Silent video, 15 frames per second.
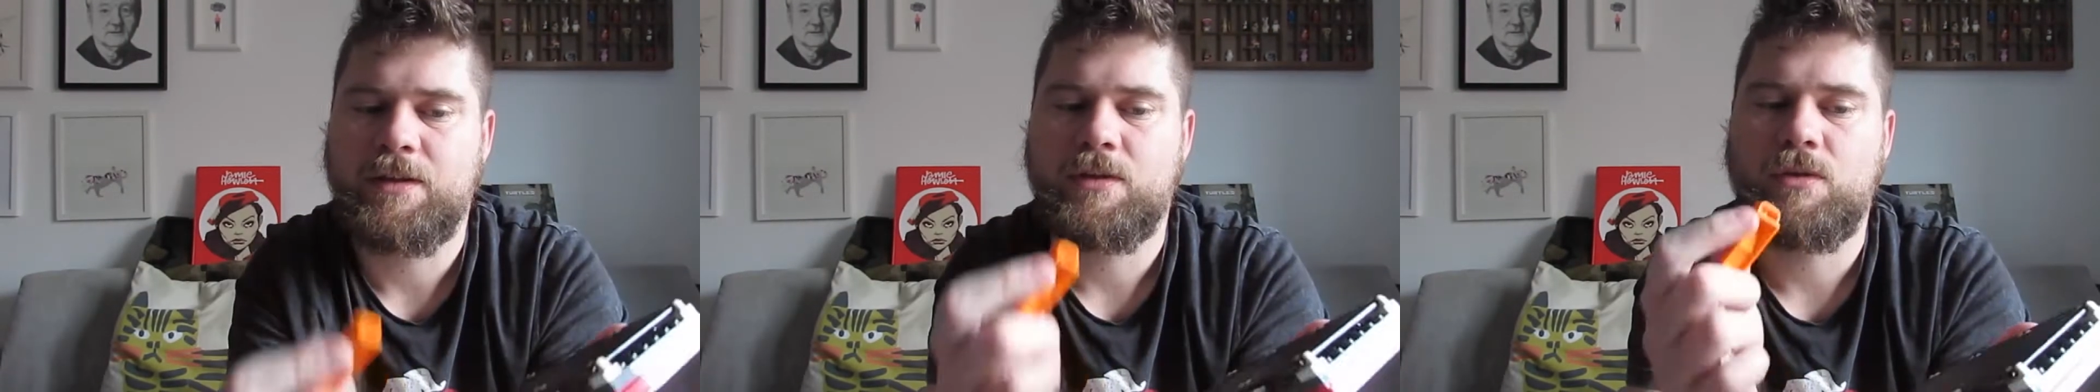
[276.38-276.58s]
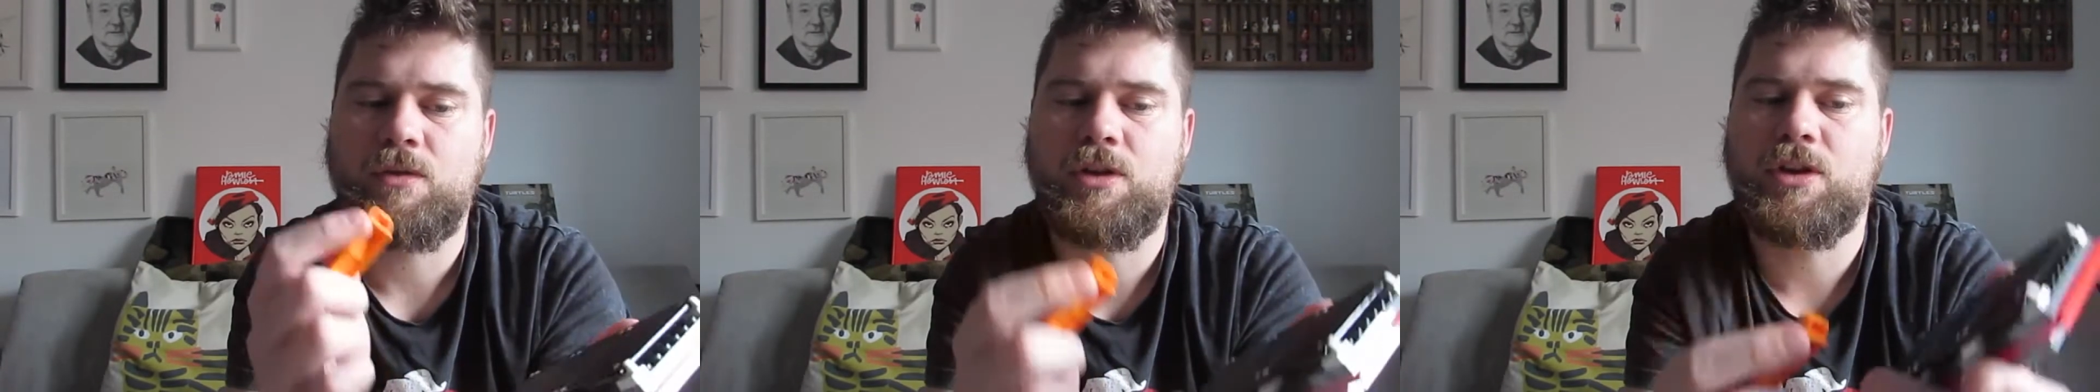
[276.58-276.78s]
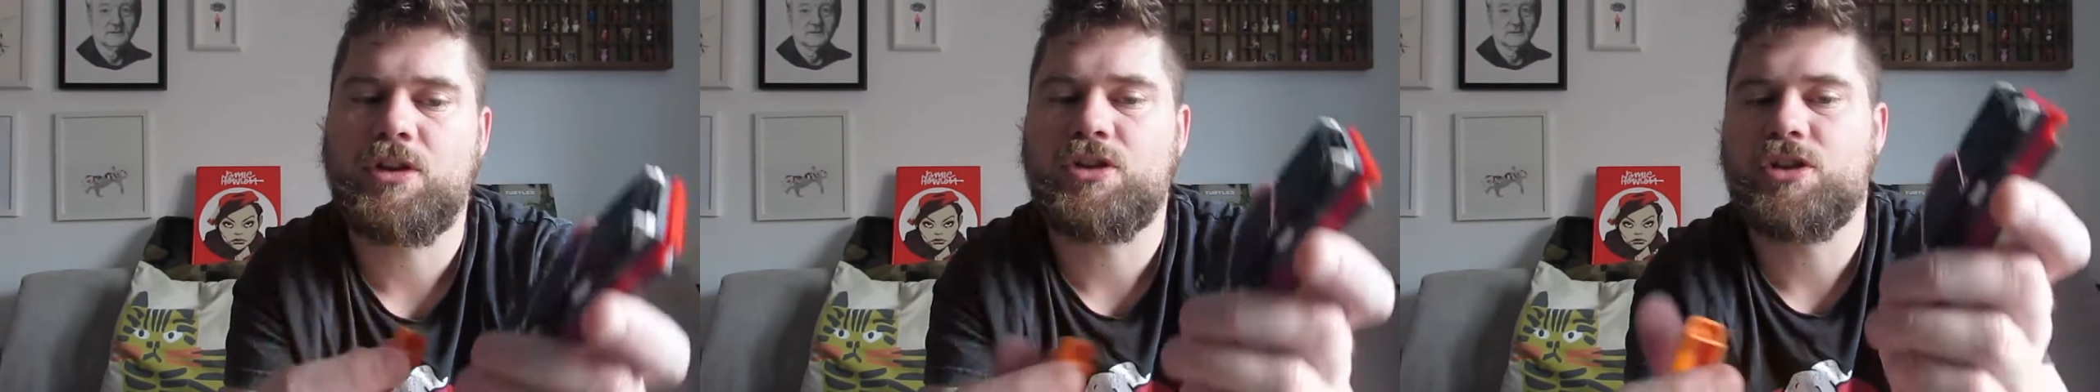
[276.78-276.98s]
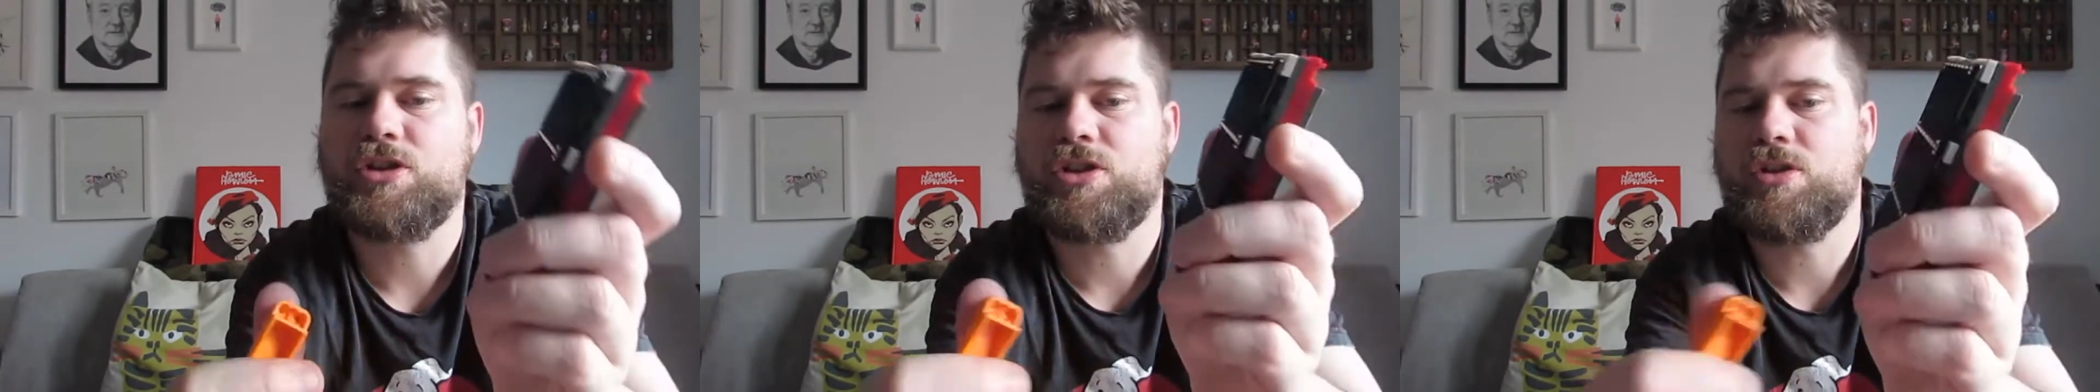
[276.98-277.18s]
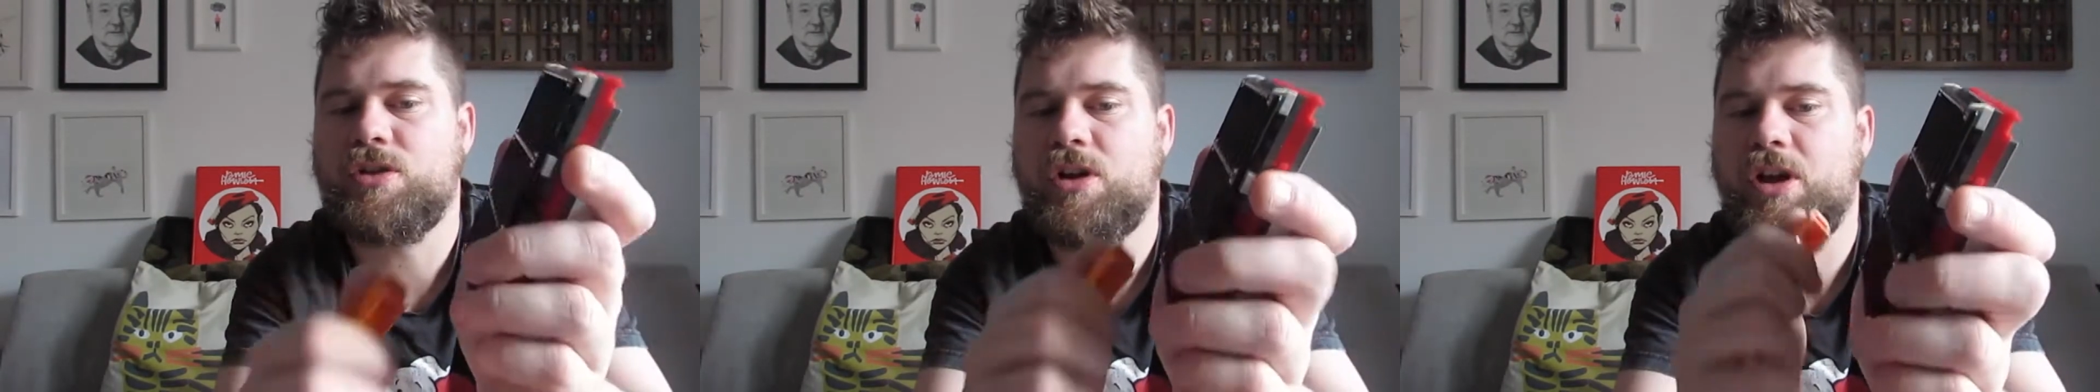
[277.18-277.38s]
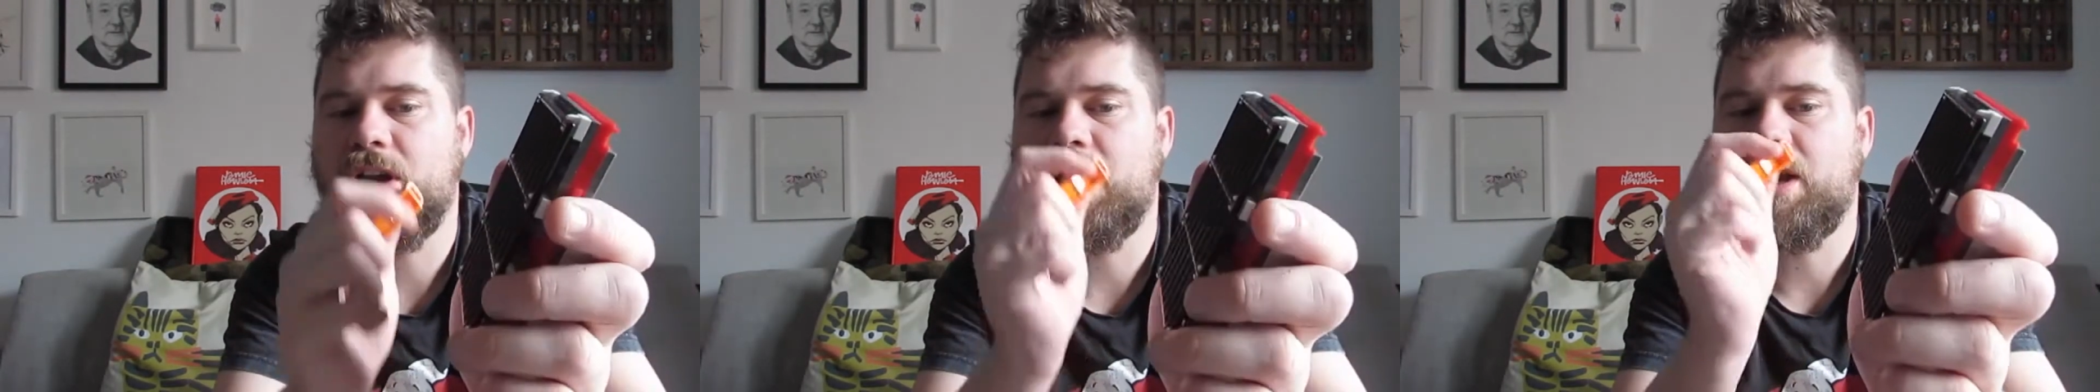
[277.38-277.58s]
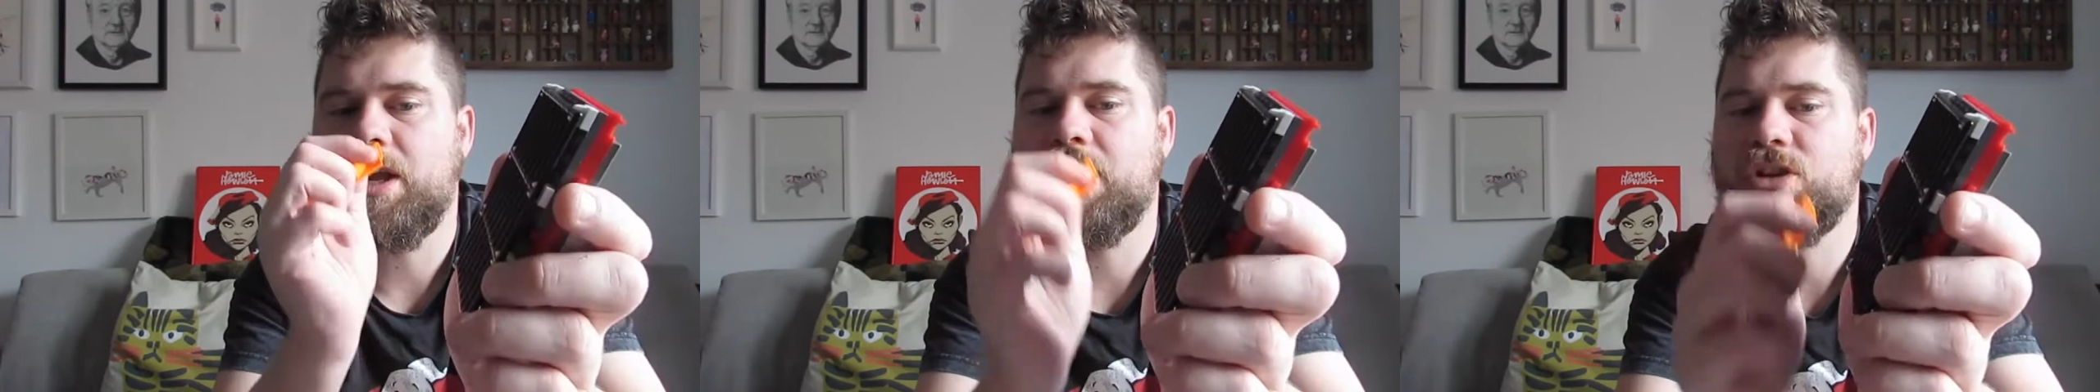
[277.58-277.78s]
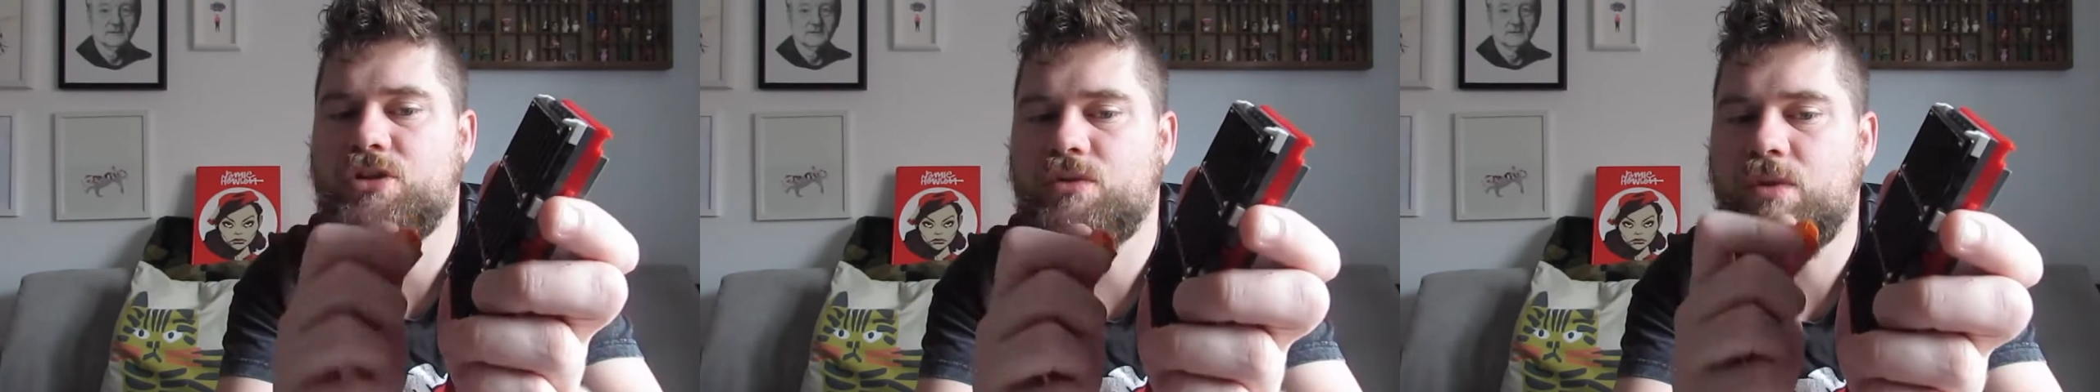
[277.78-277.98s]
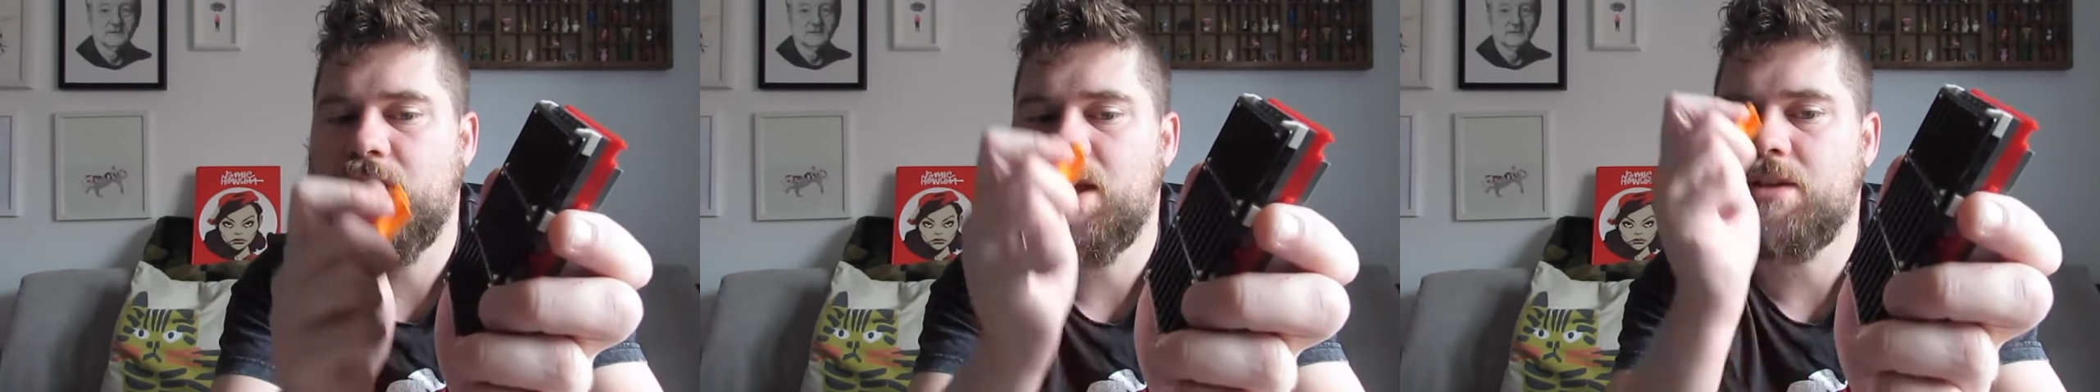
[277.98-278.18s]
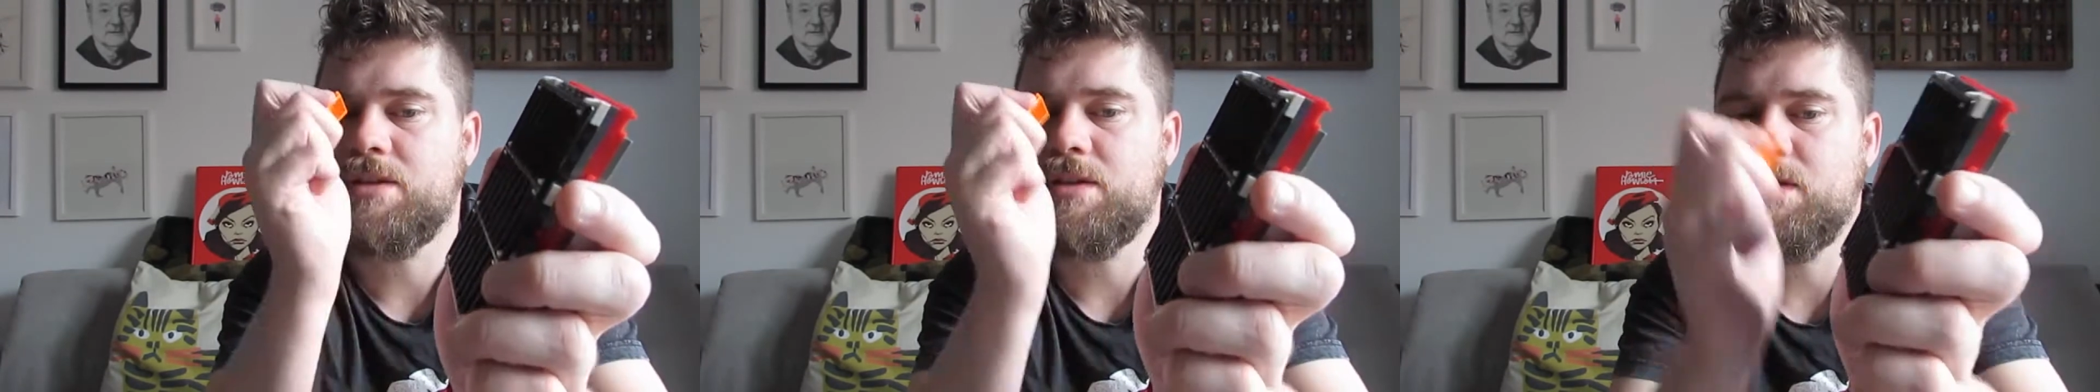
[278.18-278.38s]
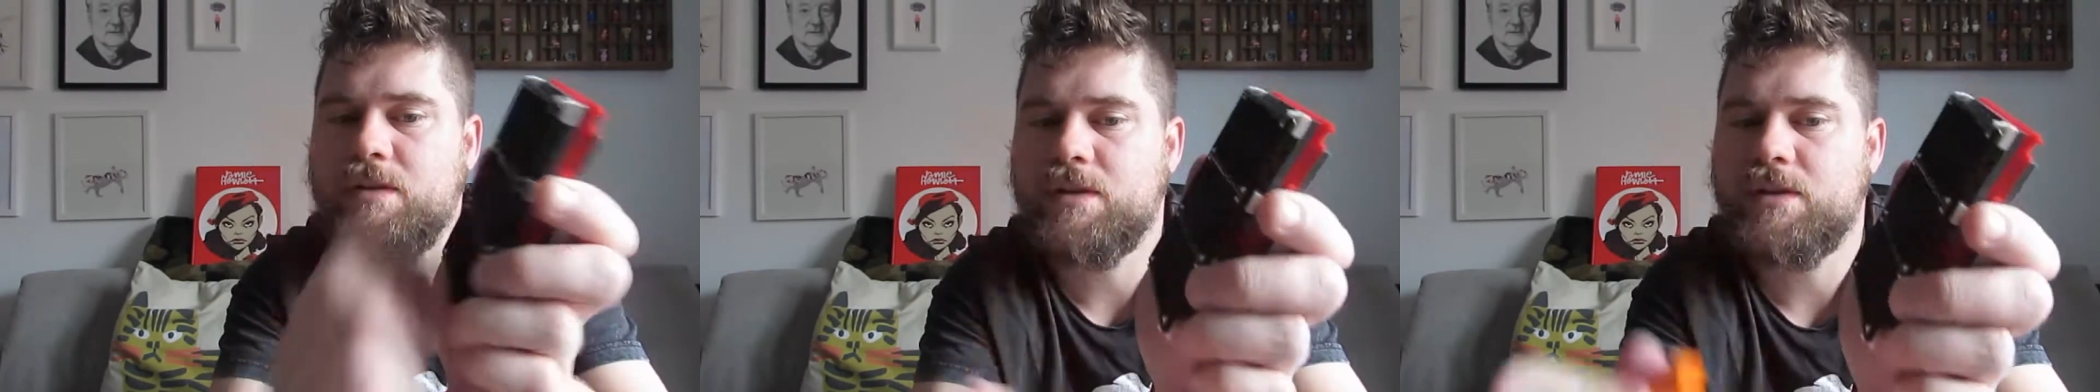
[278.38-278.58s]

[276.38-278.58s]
or you could just do like occasional hits.